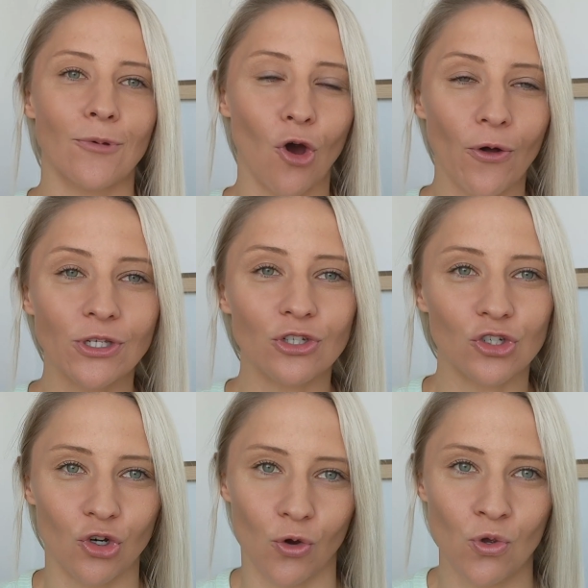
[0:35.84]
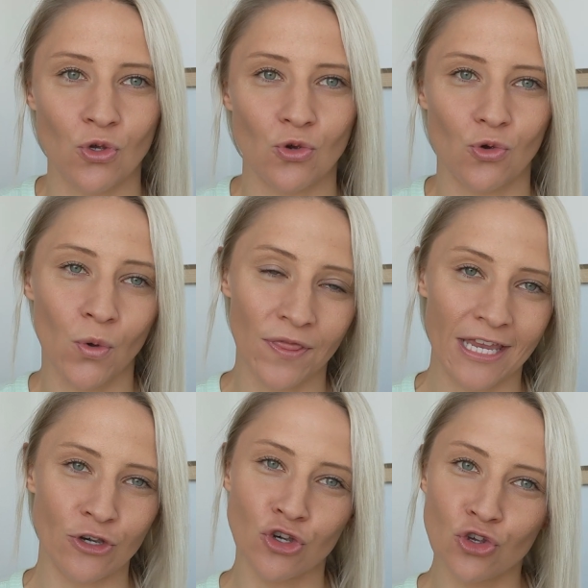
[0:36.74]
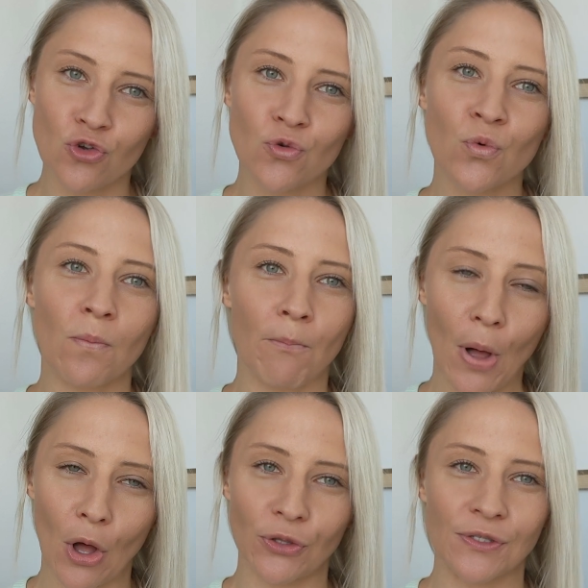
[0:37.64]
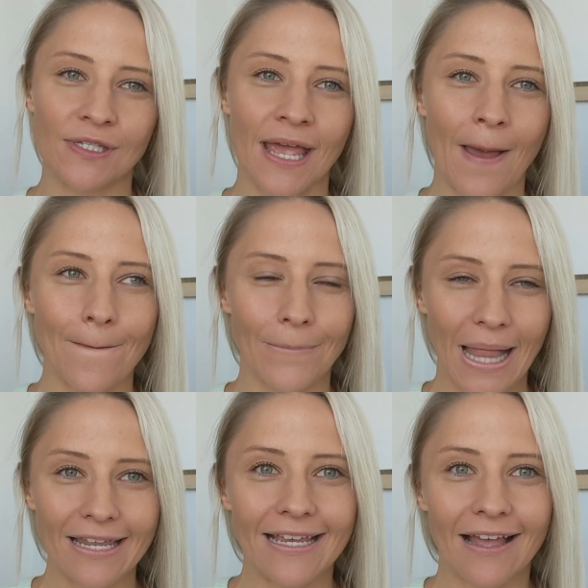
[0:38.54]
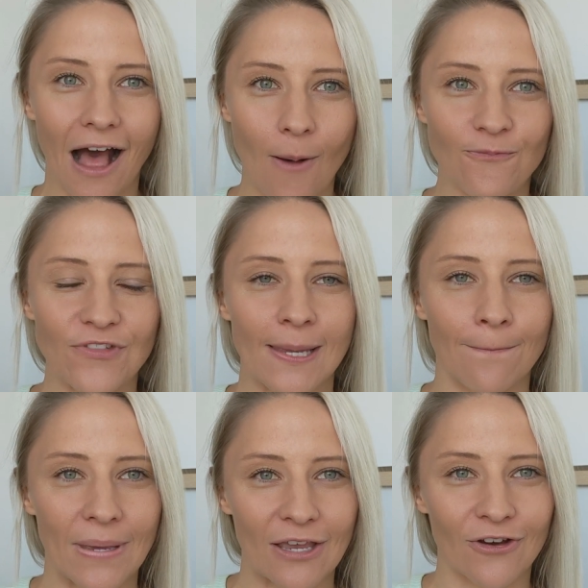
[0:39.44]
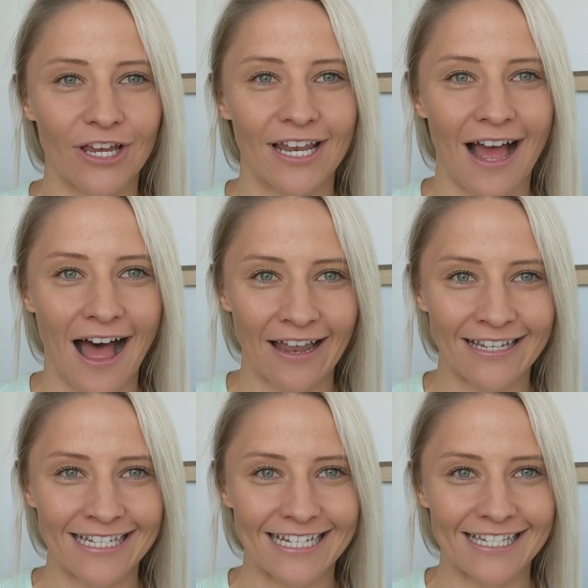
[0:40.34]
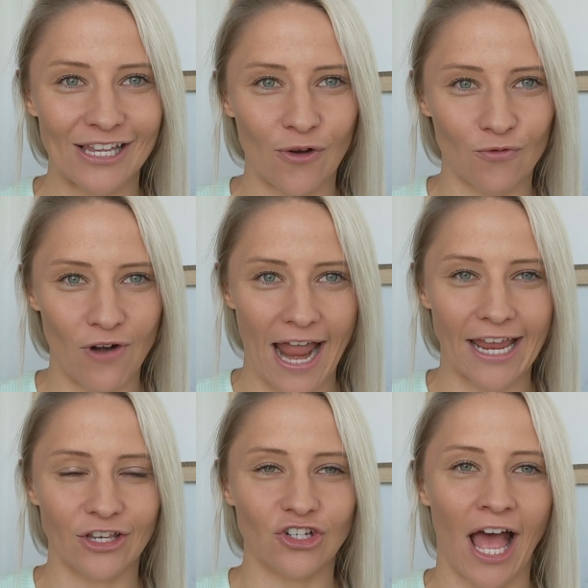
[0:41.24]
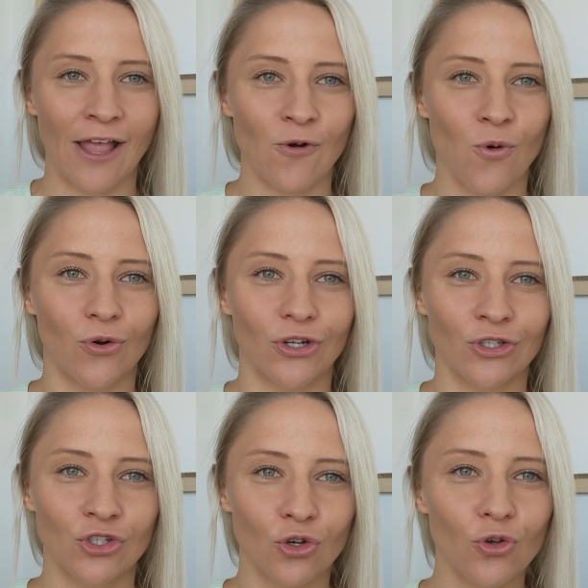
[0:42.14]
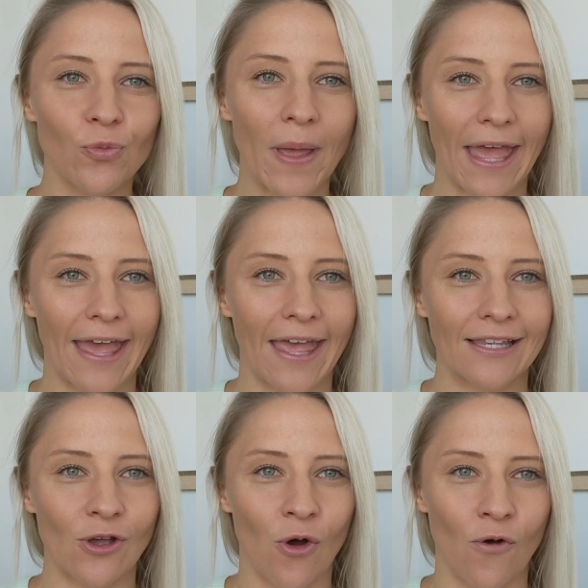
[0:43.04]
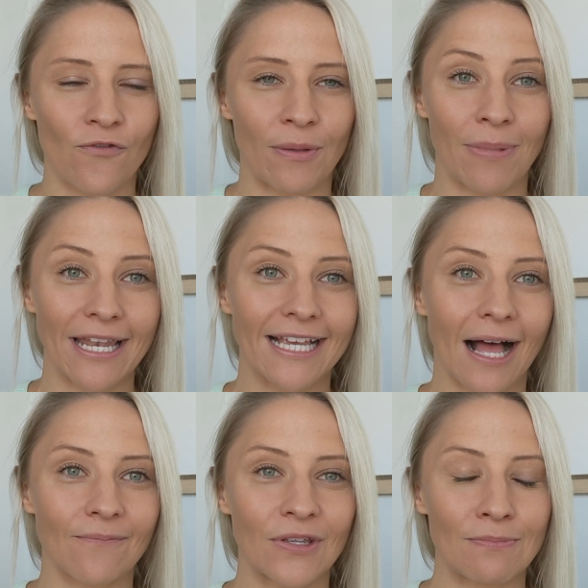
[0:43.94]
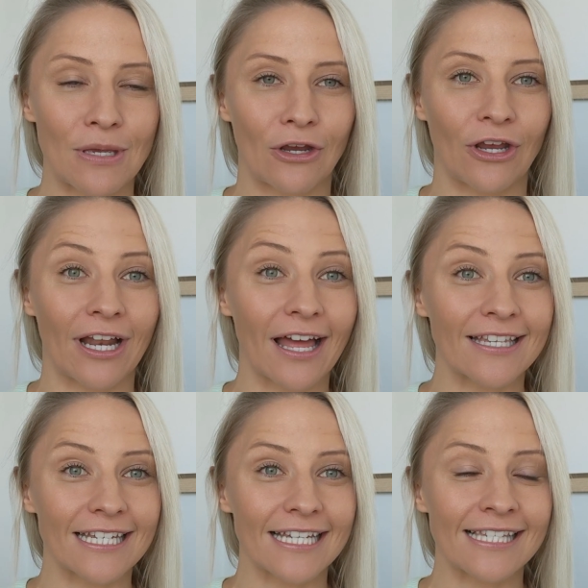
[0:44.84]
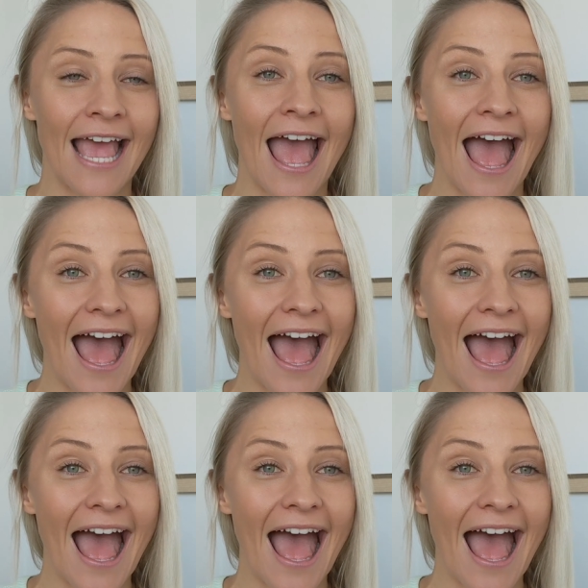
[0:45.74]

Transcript: I'm going to show you the new BONDS Bloody Comfy Period Undies range. I ordered 2 pairs of the Bloody Comfy Period Undies,